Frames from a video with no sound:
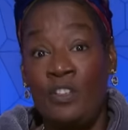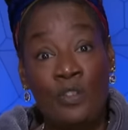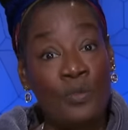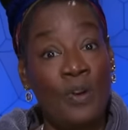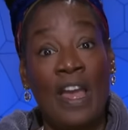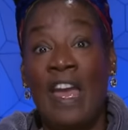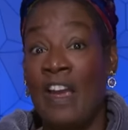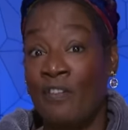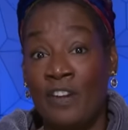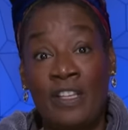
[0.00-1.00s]
and that's also the
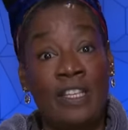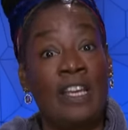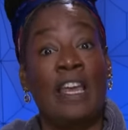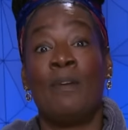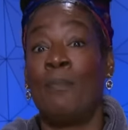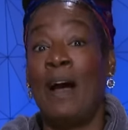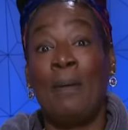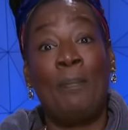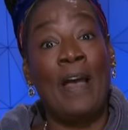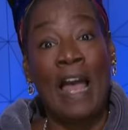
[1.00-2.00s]
number I used in the
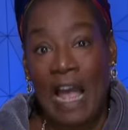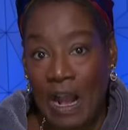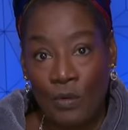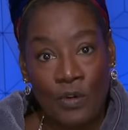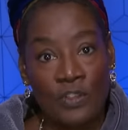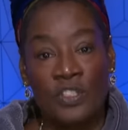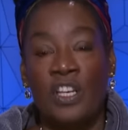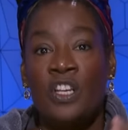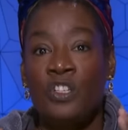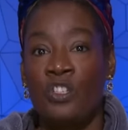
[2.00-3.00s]
last episode about
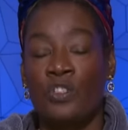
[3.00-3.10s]
Cirie's veto